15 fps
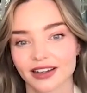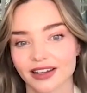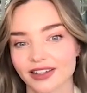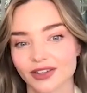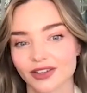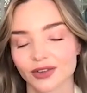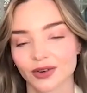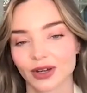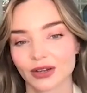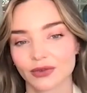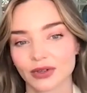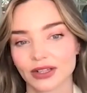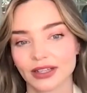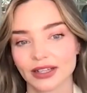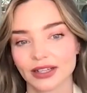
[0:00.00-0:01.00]
I
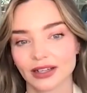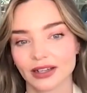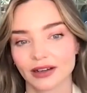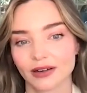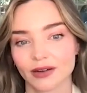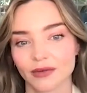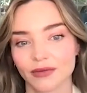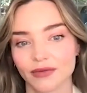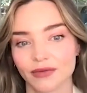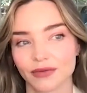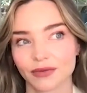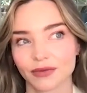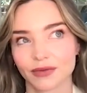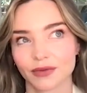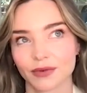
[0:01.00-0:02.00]
really love
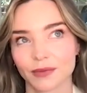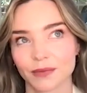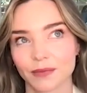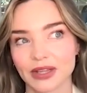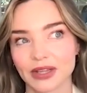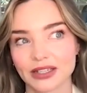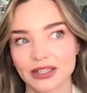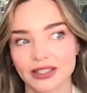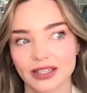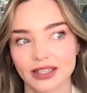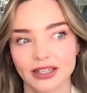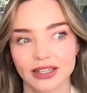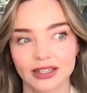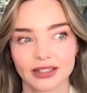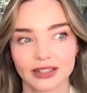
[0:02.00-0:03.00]

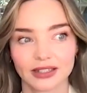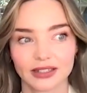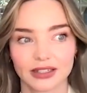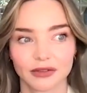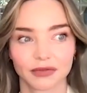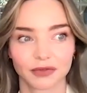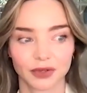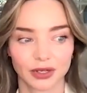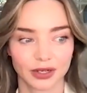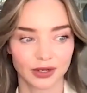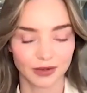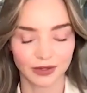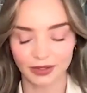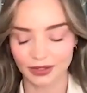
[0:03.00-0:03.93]
mixing the different,